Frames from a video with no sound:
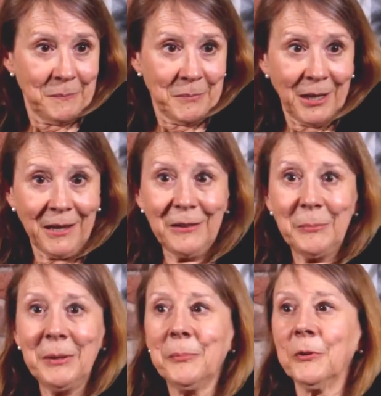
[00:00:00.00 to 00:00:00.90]
pay the
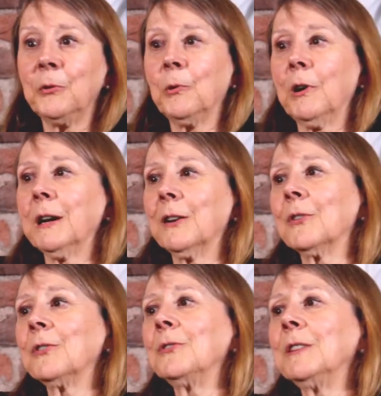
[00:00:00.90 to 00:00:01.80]
people you
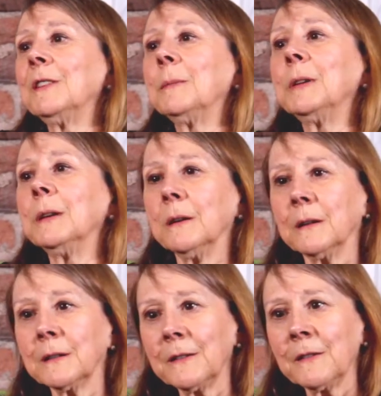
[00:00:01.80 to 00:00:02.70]
hire. You need to be
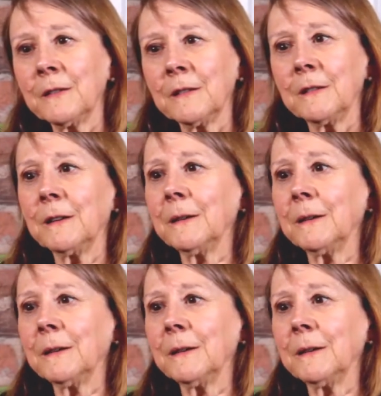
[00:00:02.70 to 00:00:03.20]
honest.